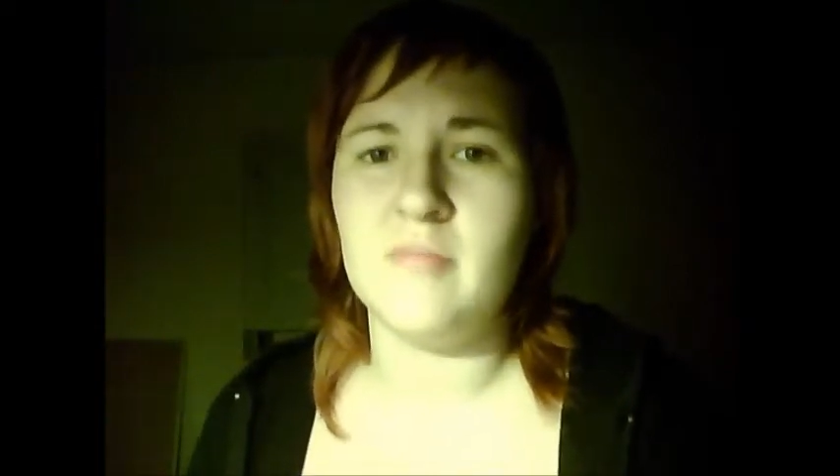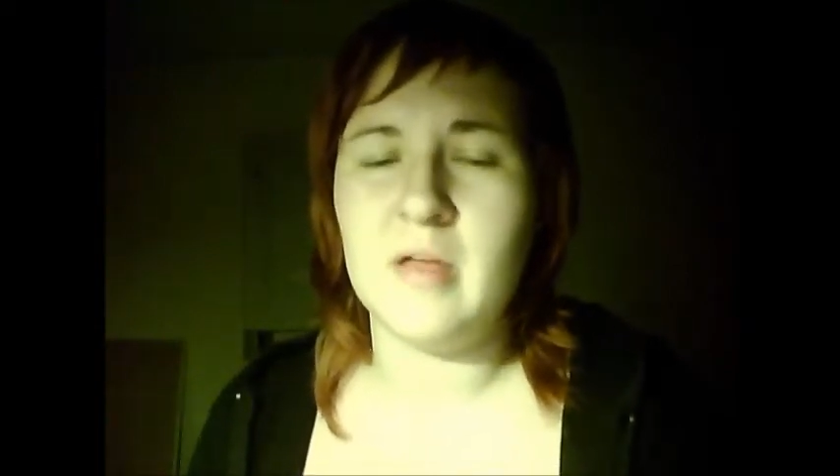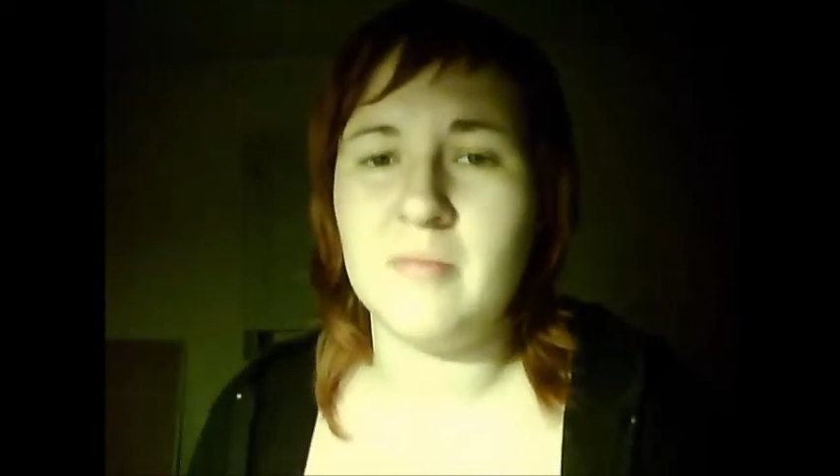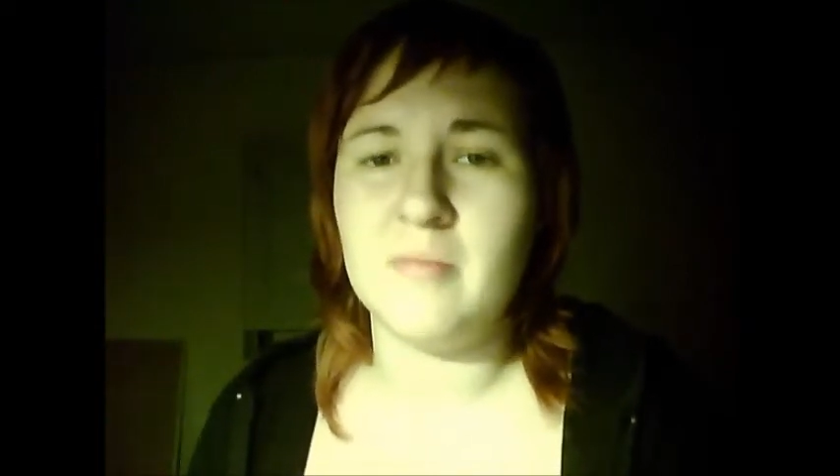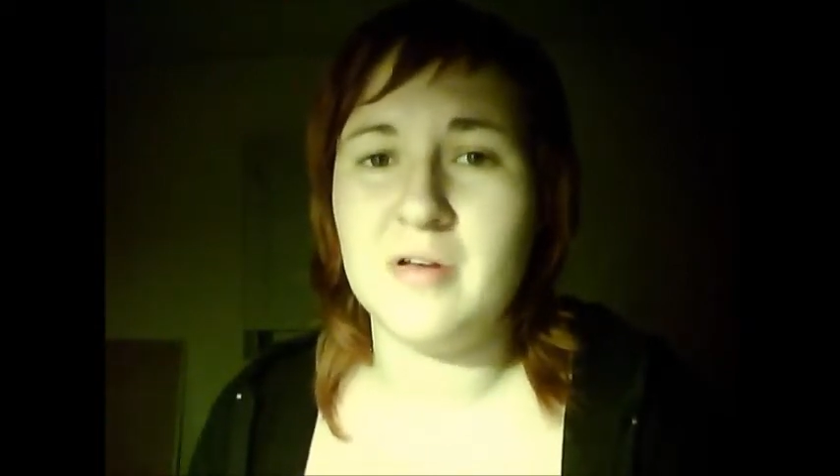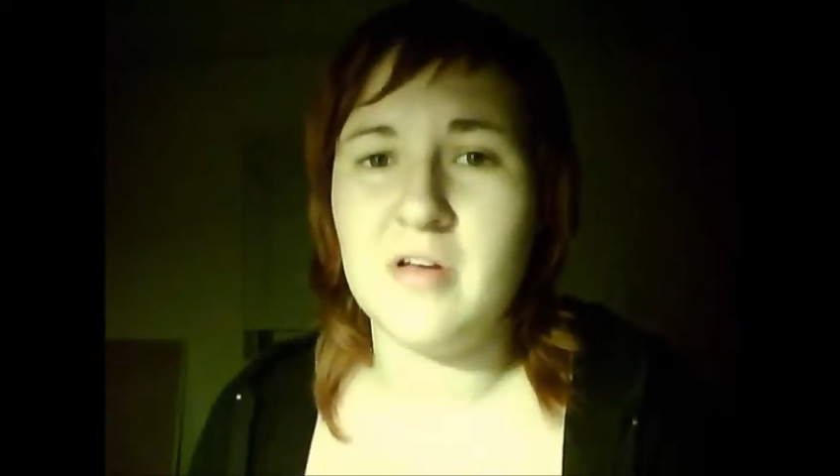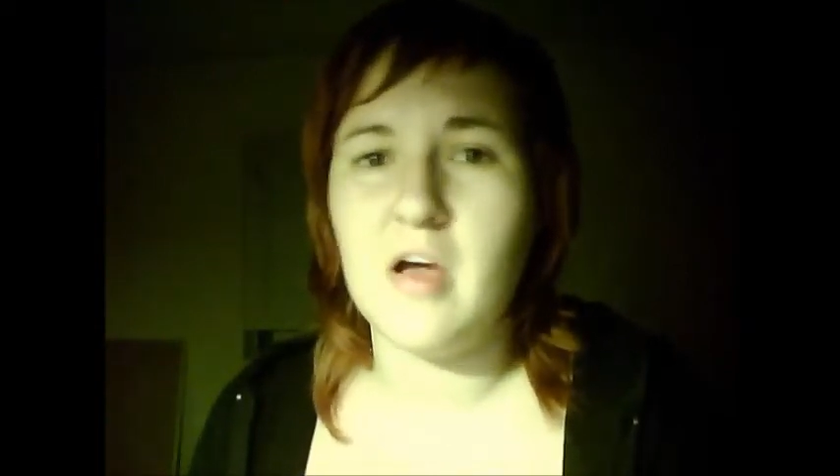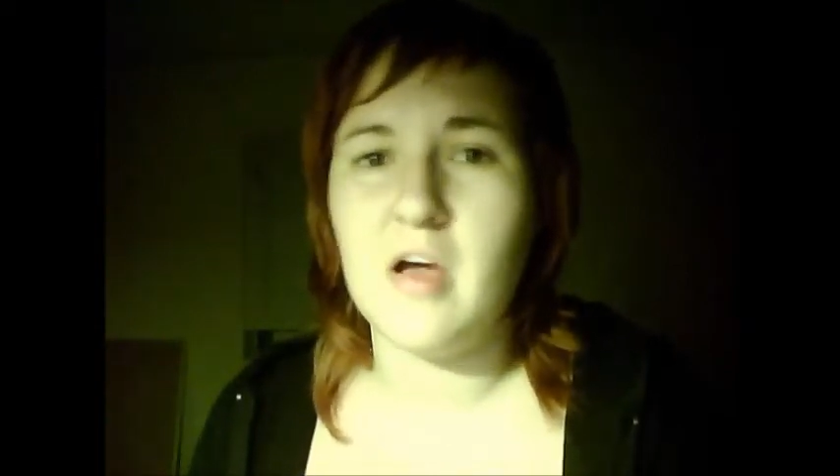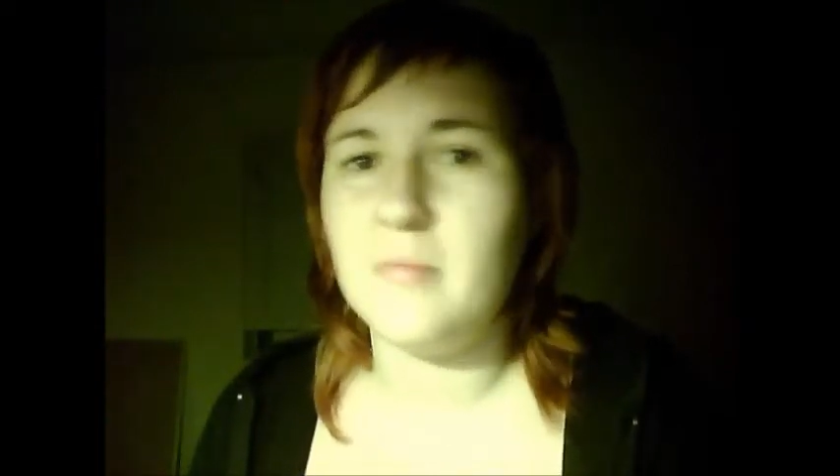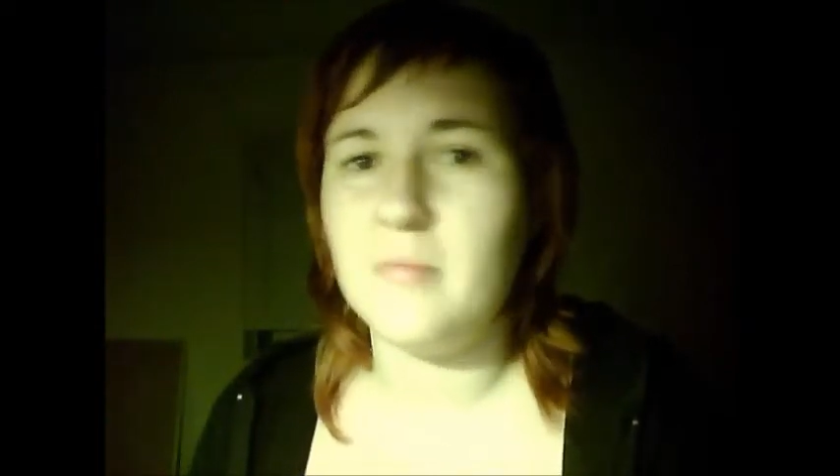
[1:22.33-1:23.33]
being put
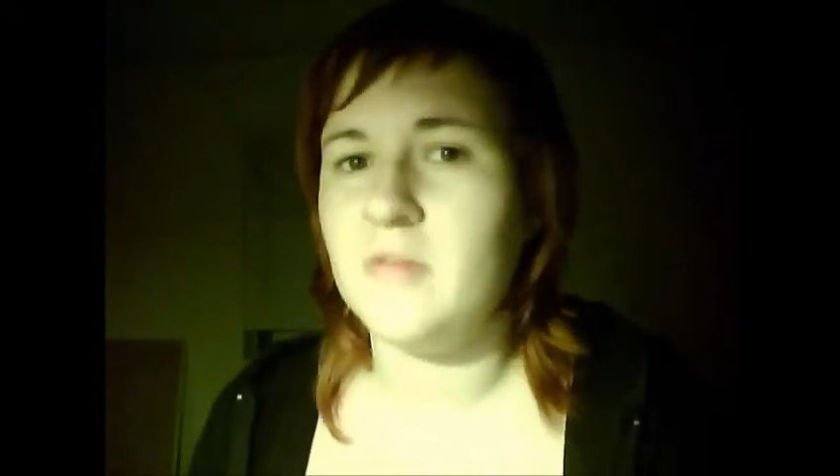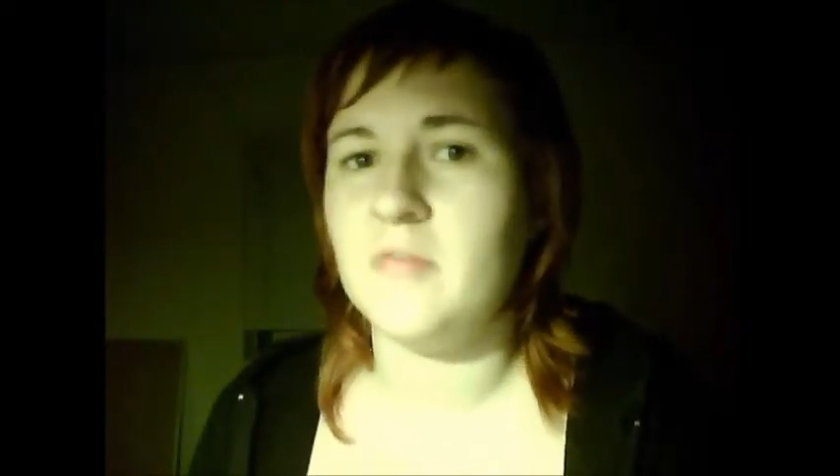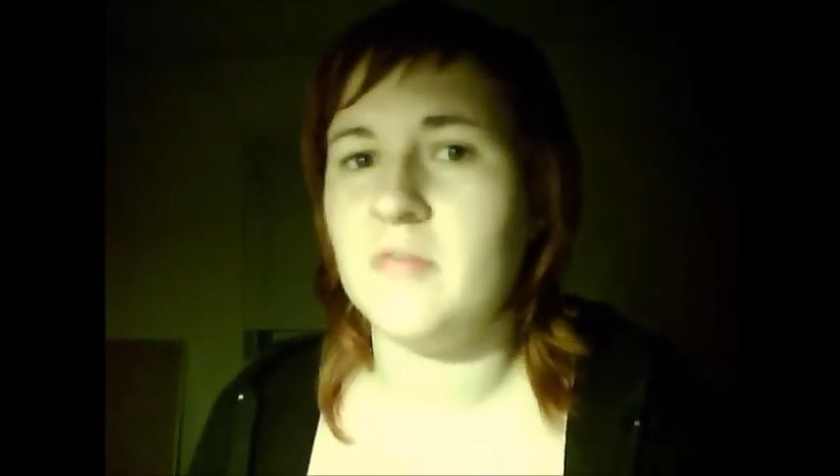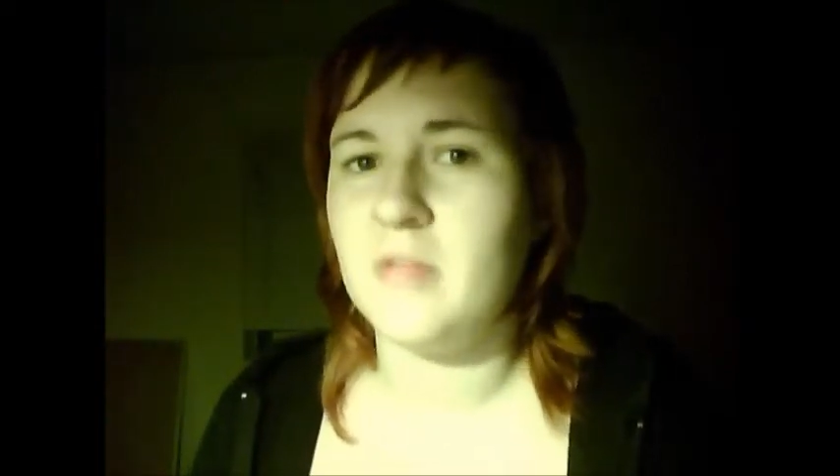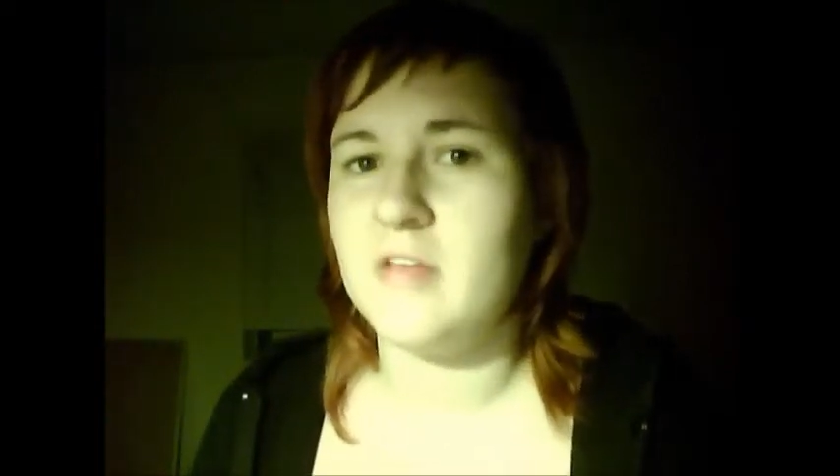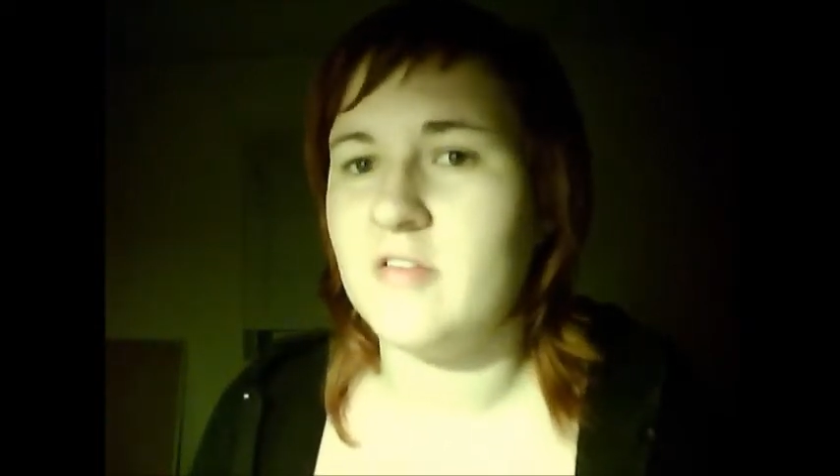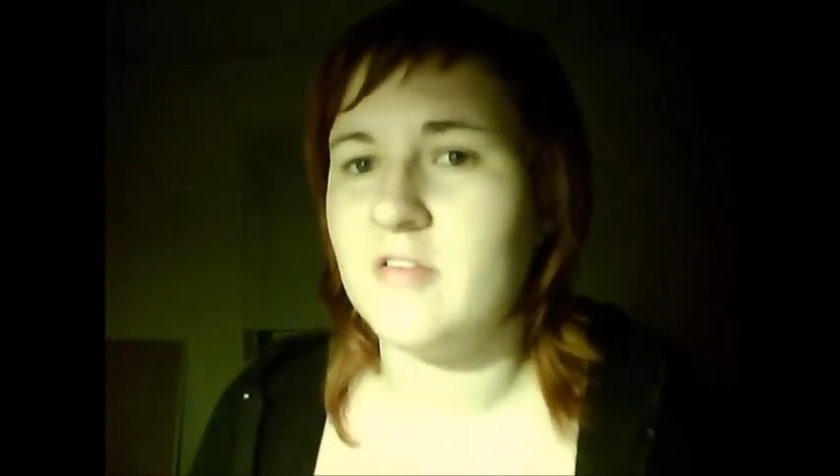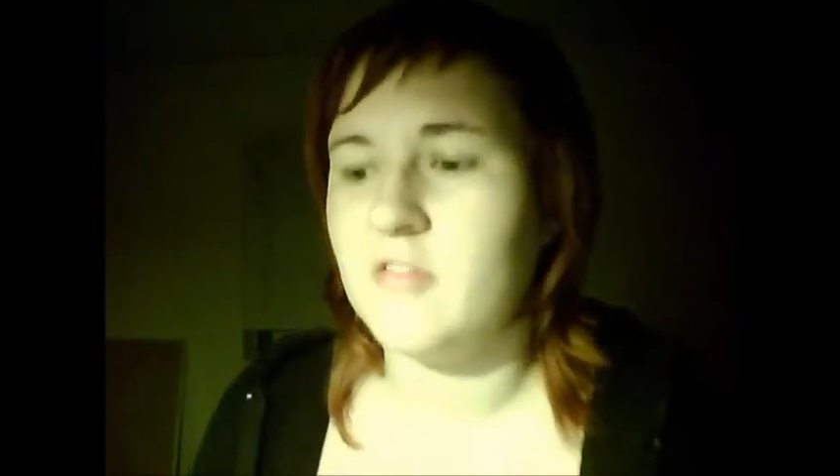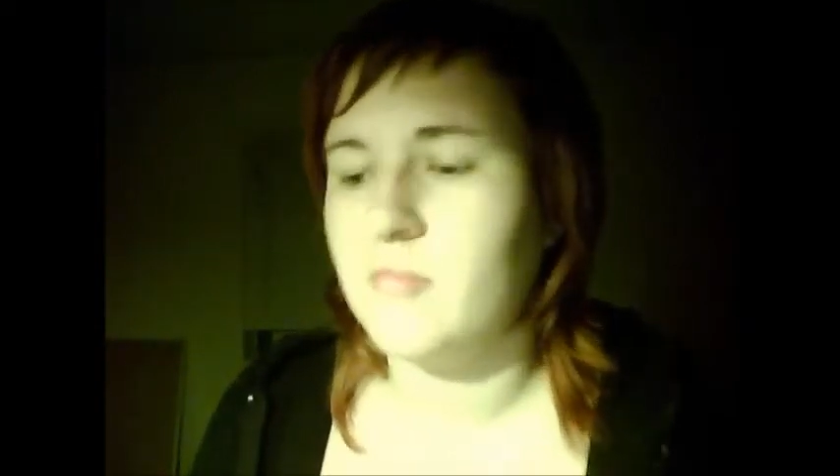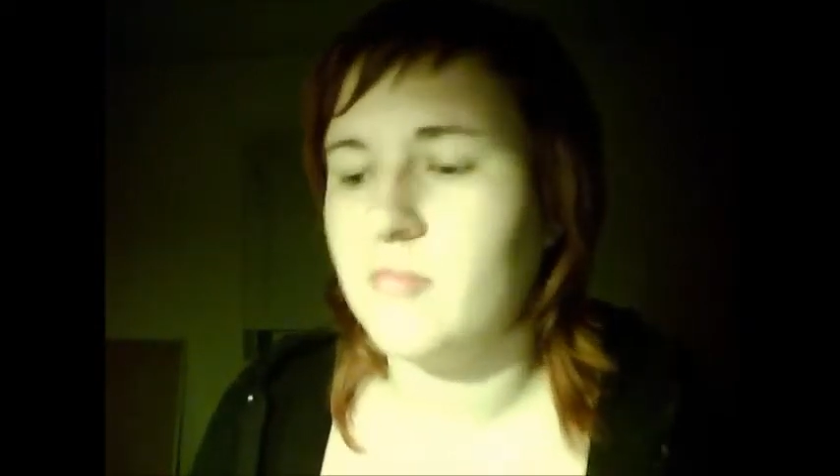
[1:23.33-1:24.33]
up different places.